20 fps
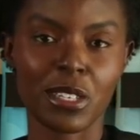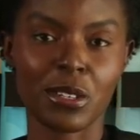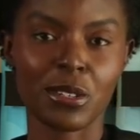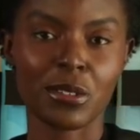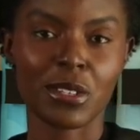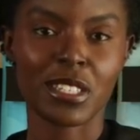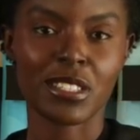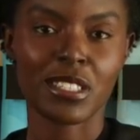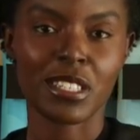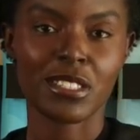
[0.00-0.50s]

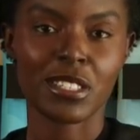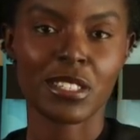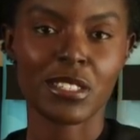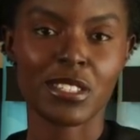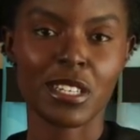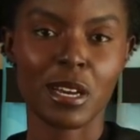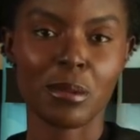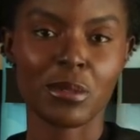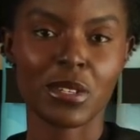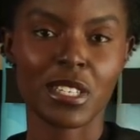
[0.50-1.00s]
This isn't
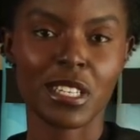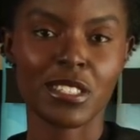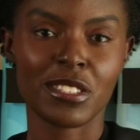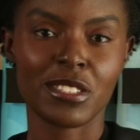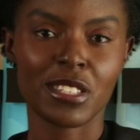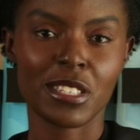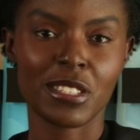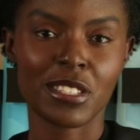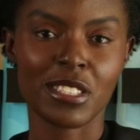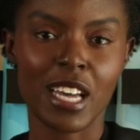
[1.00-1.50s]
some
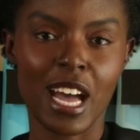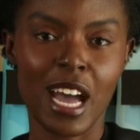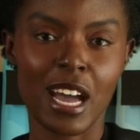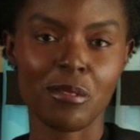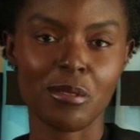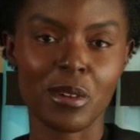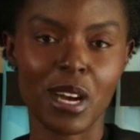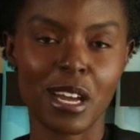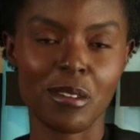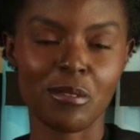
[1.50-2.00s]
distant
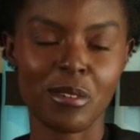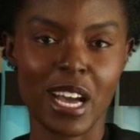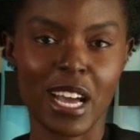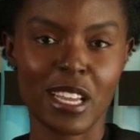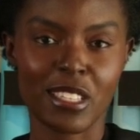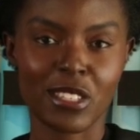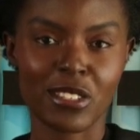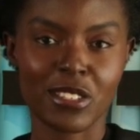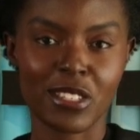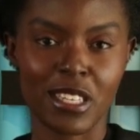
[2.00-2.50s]
sci-fi
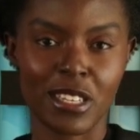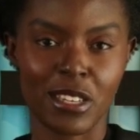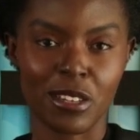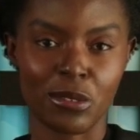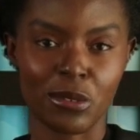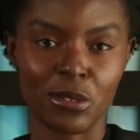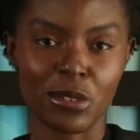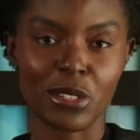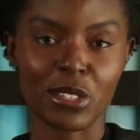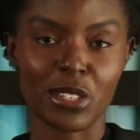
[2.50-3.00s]
fantasy.
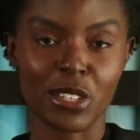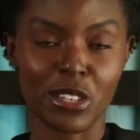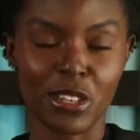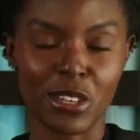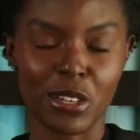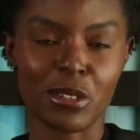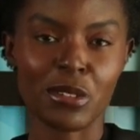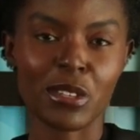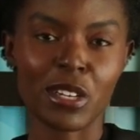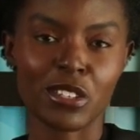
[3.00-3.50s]

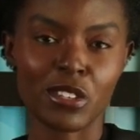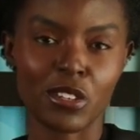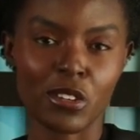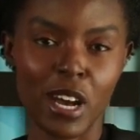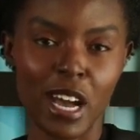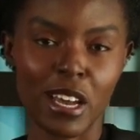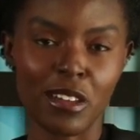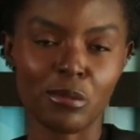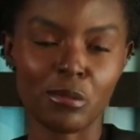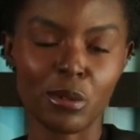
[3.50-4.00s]
This
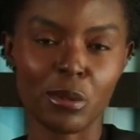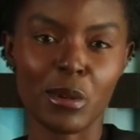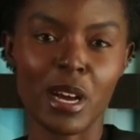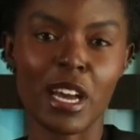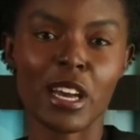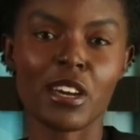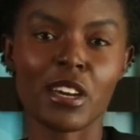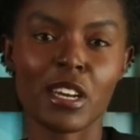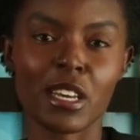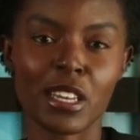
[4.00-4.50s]

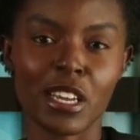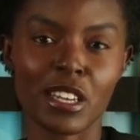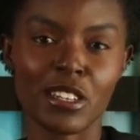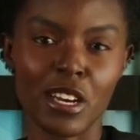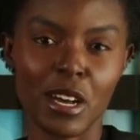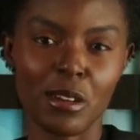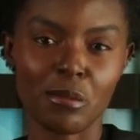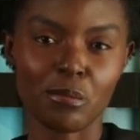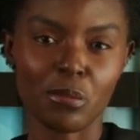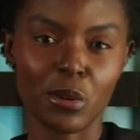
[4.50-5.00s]
transformation is
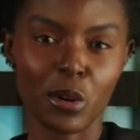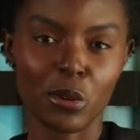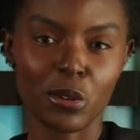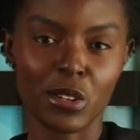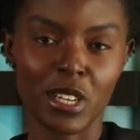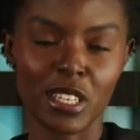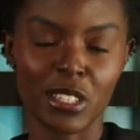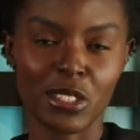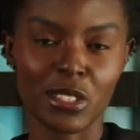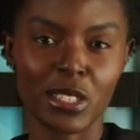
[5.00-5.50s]

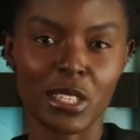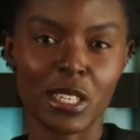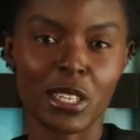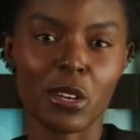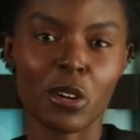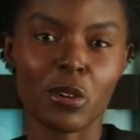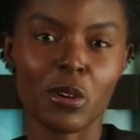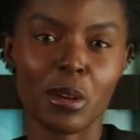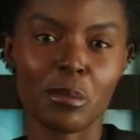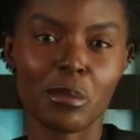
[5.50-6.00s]
unfolding,
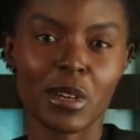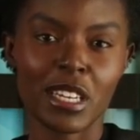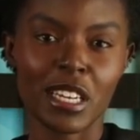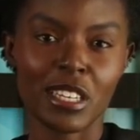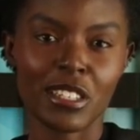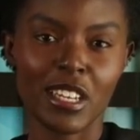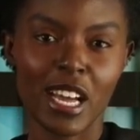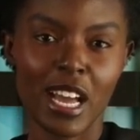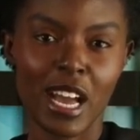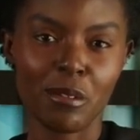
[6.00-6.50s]
creeping
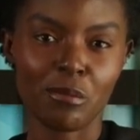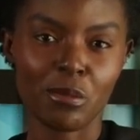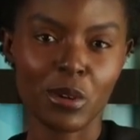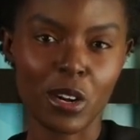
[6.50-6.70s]
into every